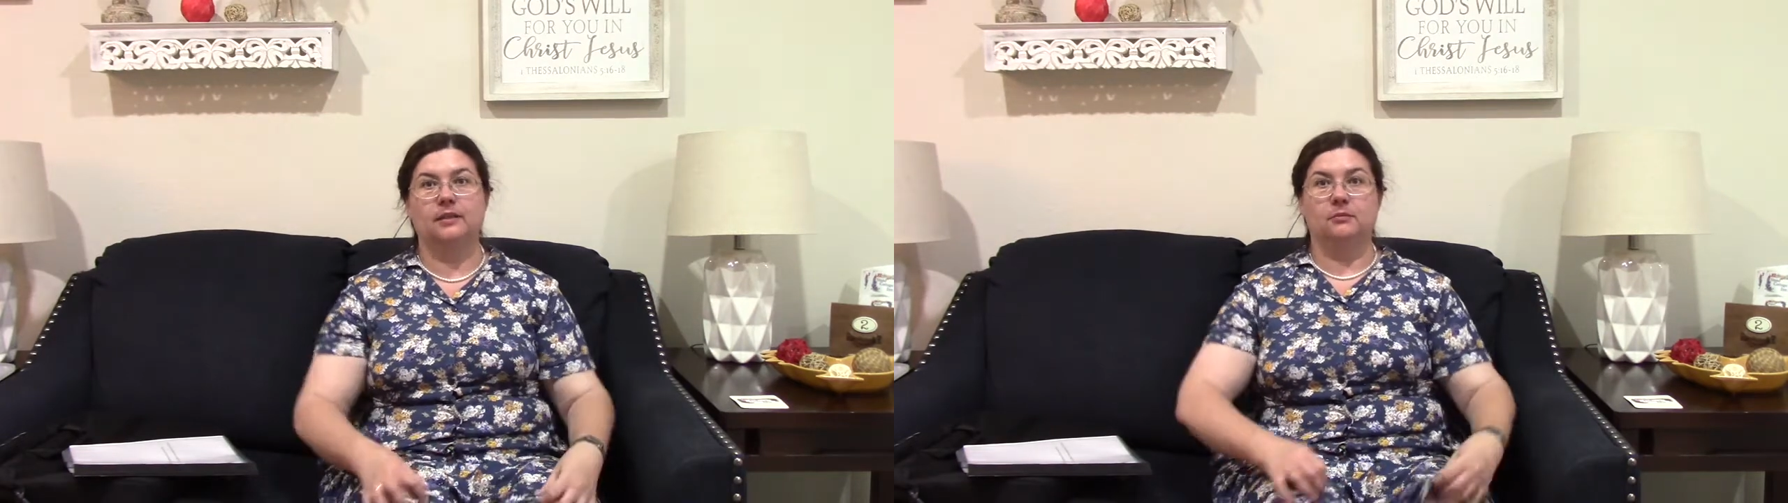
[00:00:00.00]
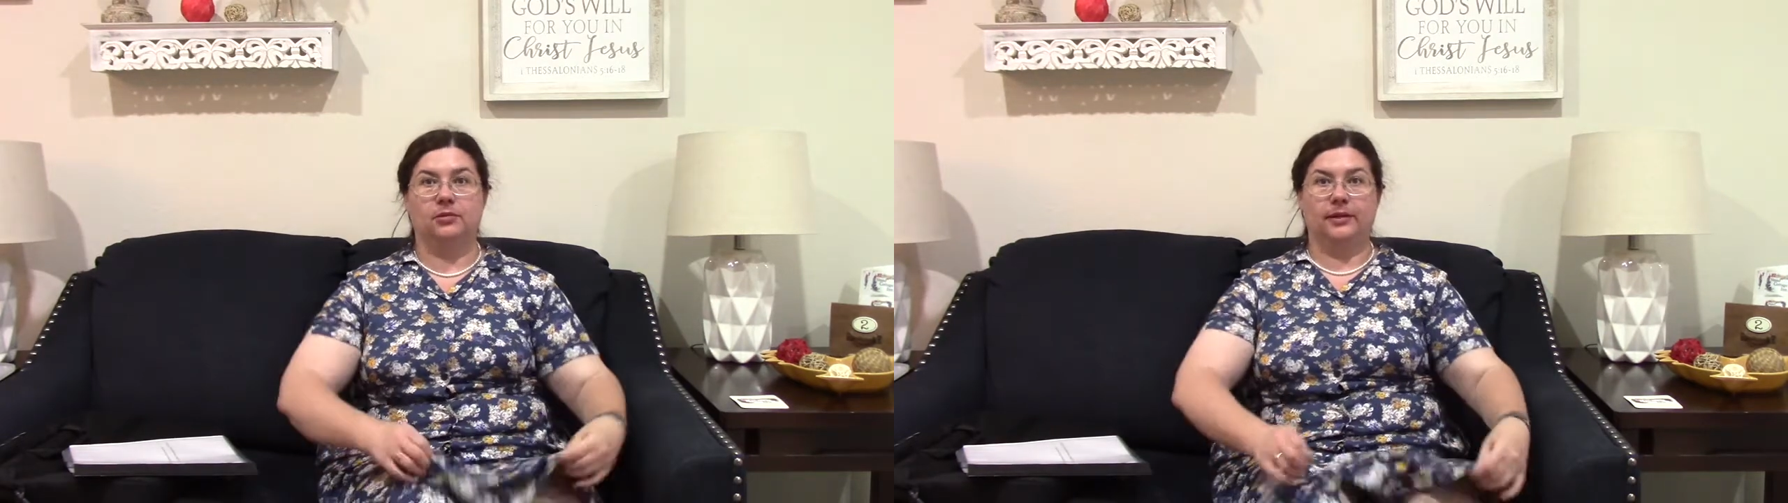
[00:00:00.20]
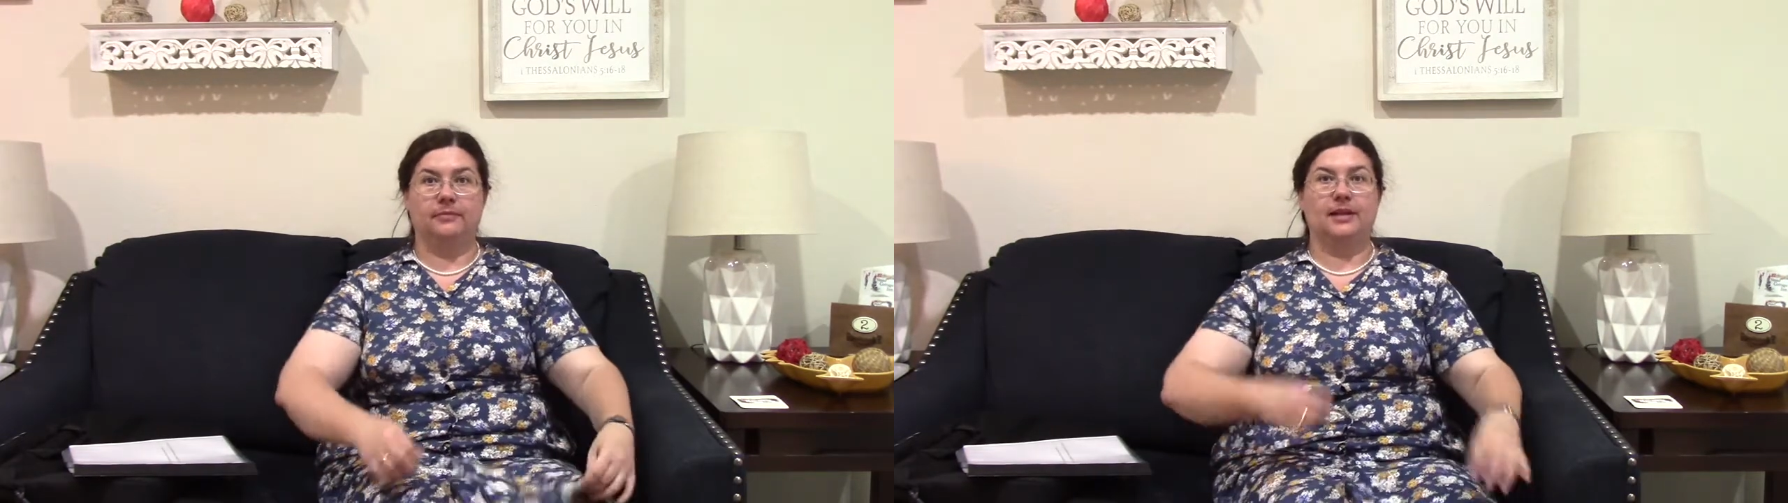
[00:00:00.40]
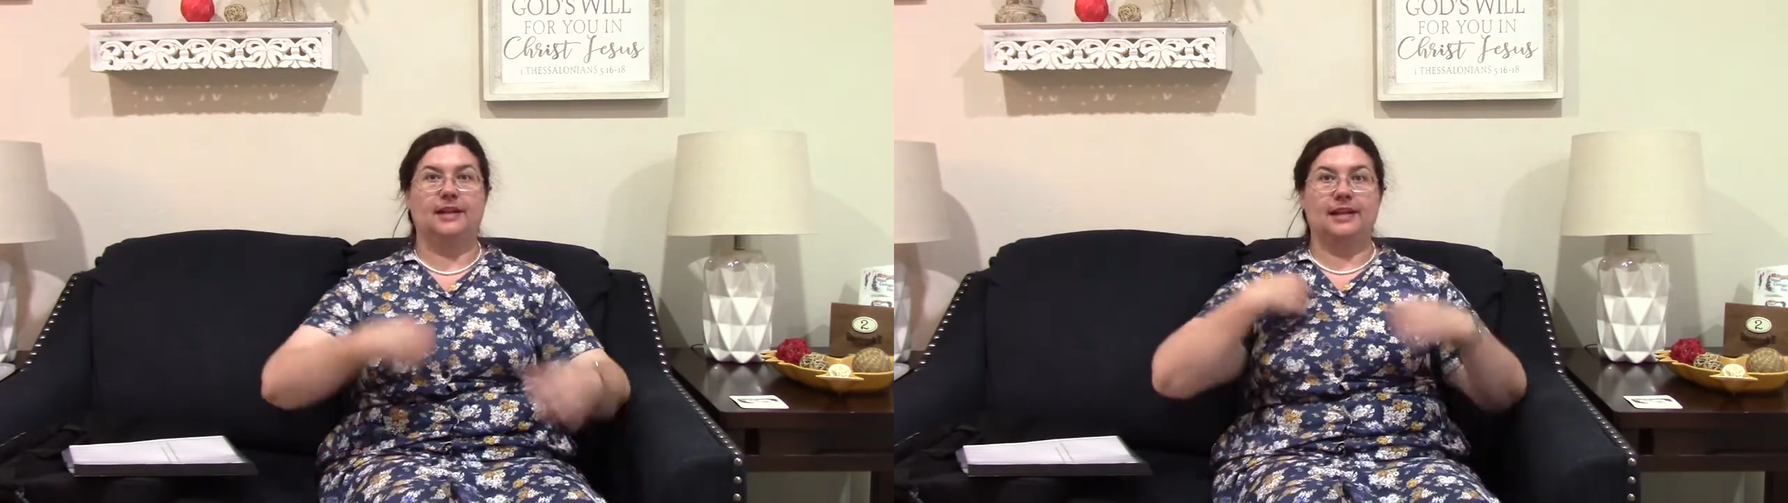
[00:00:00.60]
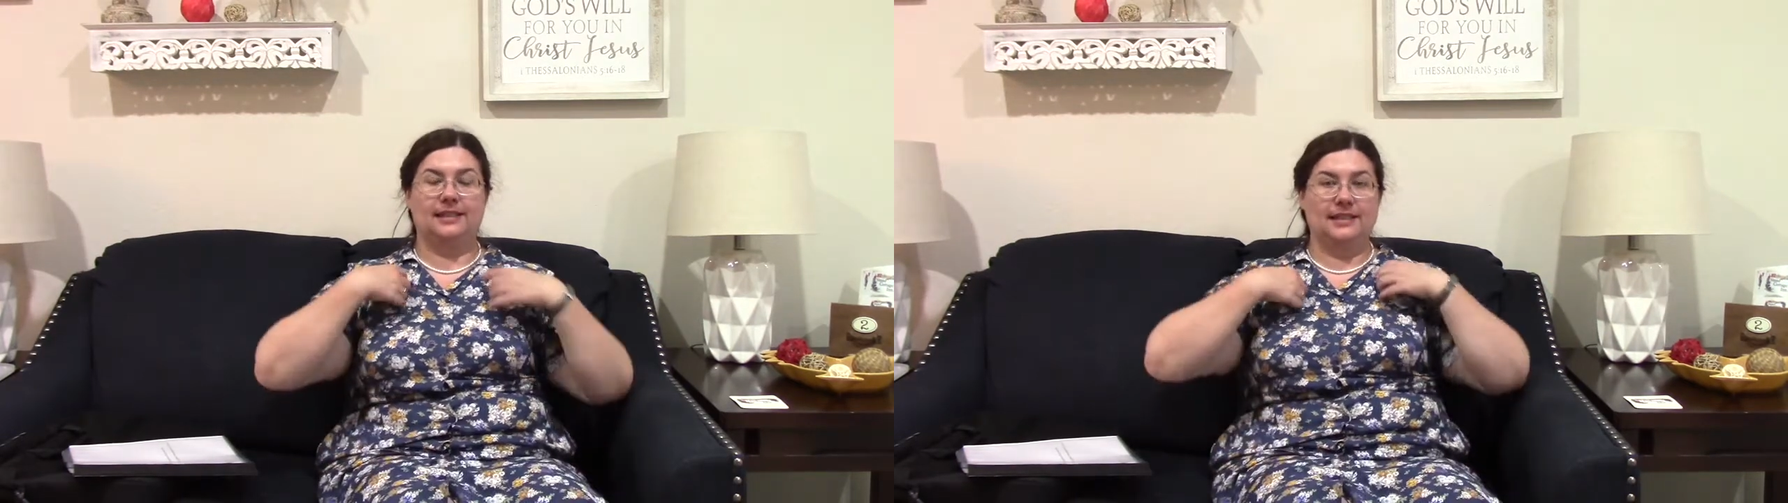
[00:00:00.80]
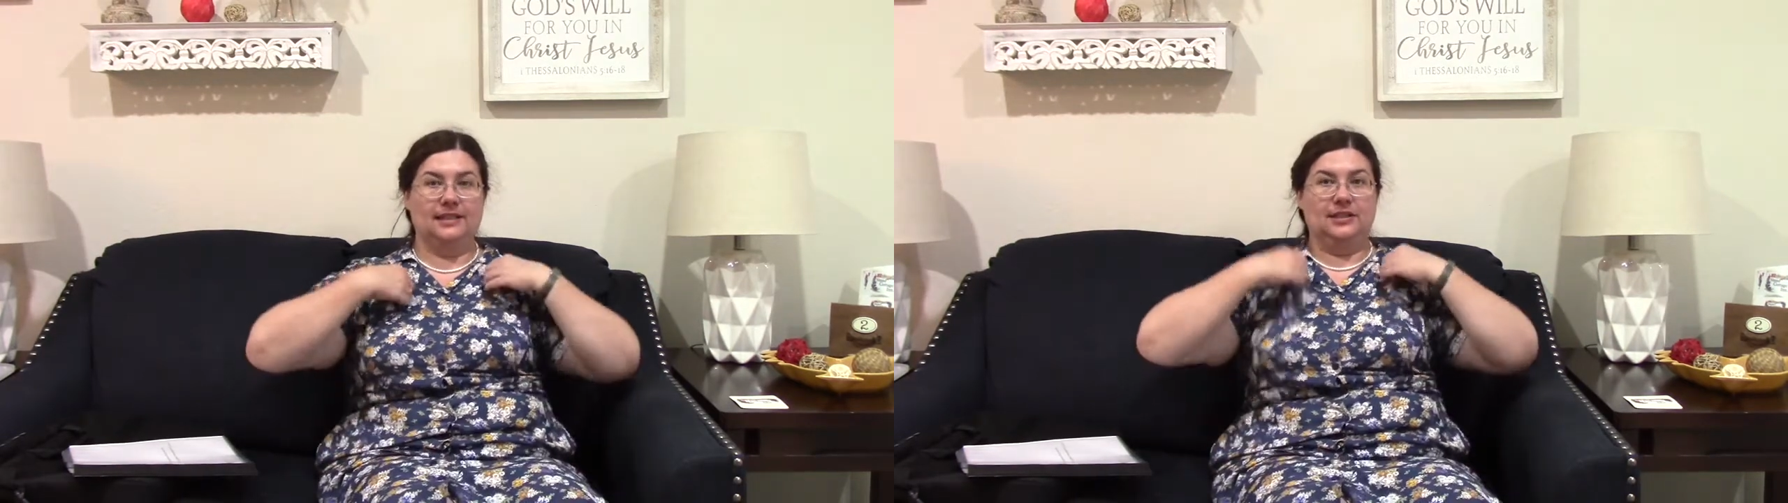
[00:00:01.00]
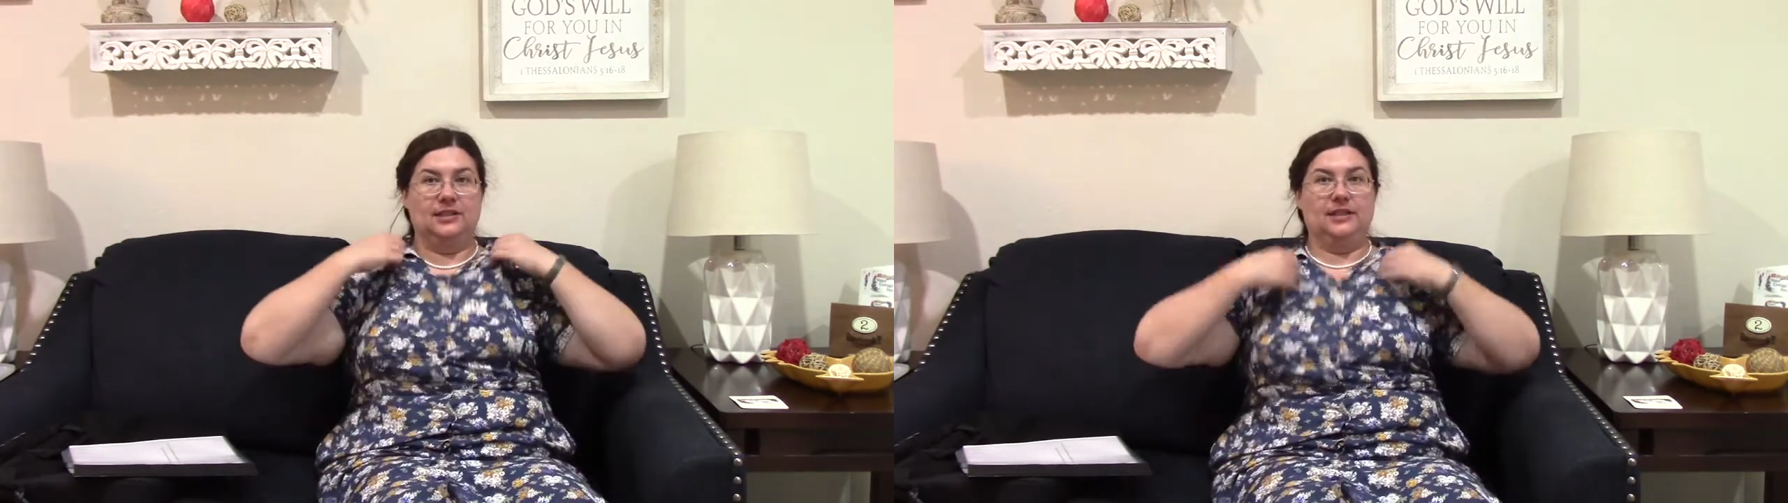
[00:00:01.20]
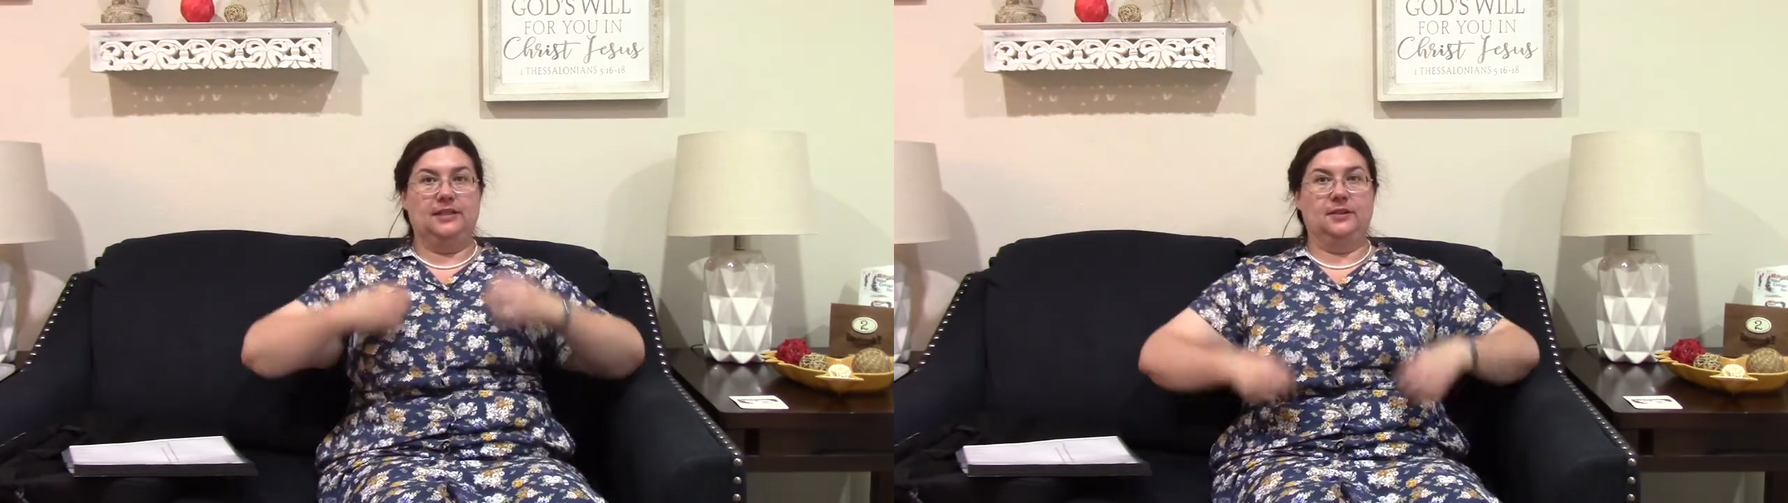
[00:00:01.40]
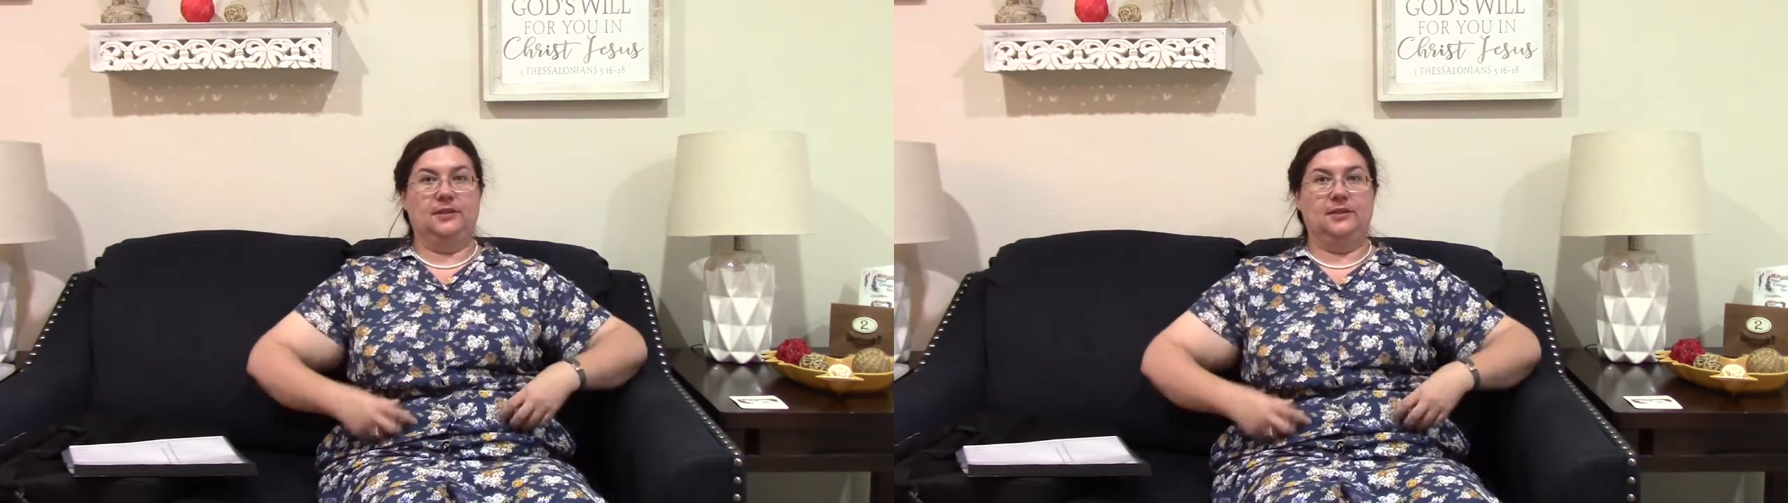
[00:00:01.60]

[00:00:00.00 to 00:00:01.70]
put on my 1930s